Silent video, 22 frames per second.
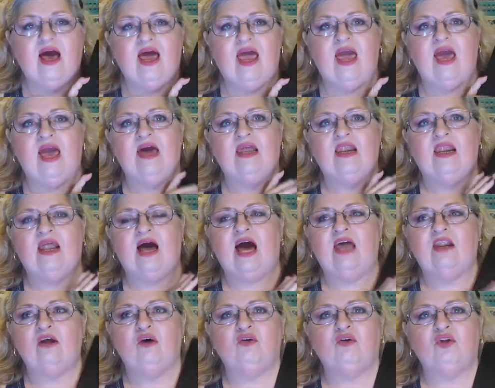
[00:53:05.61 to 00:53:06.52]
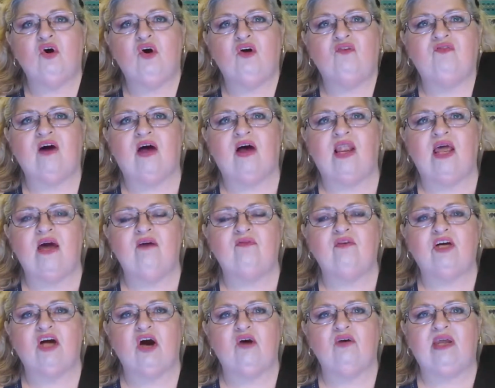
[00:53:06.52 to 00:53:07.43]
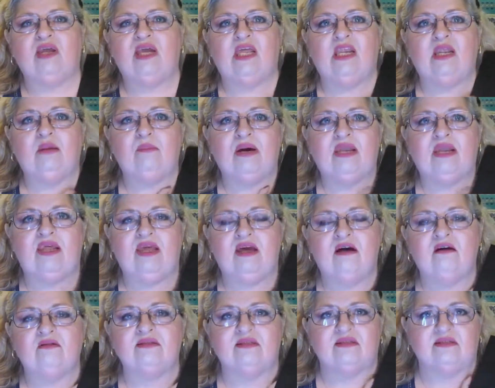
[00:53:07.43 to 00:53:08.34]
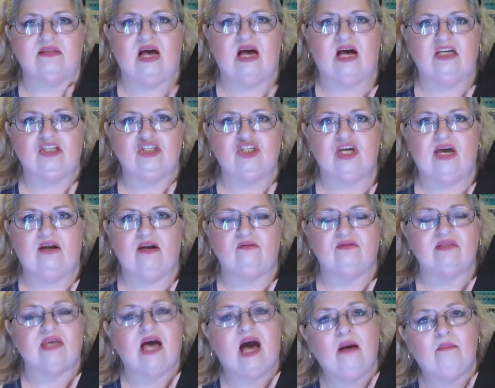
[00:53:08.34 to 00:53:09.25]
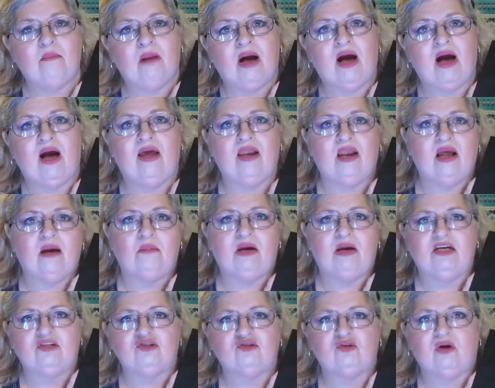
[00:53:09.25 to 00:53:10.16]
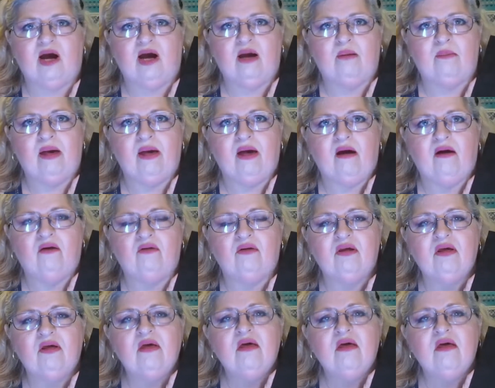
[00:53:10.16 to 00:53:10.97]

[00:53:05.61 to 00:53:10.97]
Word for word: And I don't know if I'll ever go to anybody else's eyeshadows. I might. I might try them out.